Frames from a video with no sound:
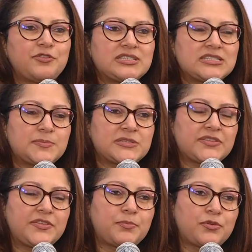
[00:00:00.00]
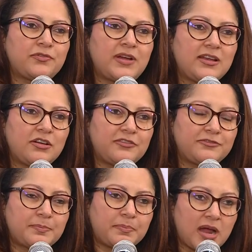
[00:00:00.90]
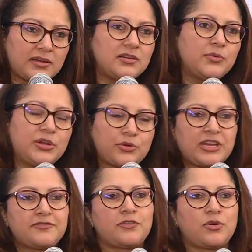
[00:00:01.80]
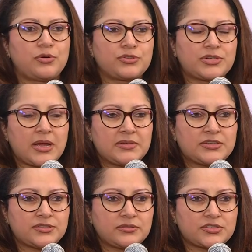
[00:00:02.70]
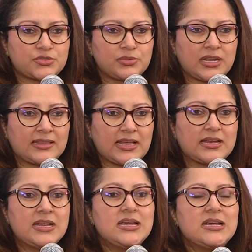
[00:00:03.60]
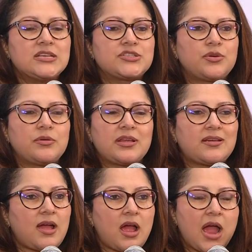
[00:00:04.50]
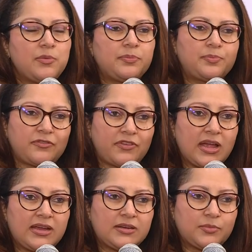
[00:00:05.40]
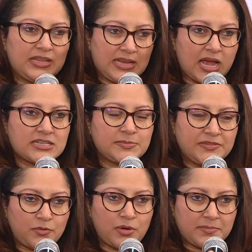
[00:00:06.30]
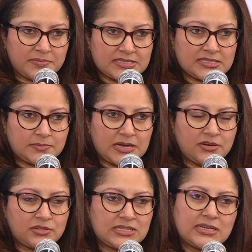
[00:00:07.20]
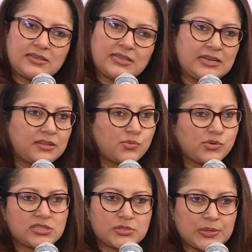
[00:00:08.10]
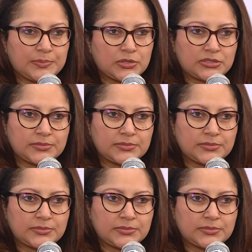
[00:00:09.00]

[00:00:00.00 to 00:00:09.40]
a specific profile of partner we're looking for to come into a school like that. So I will provide, when they ask me for what a business plan looks like, they get the worst one possible.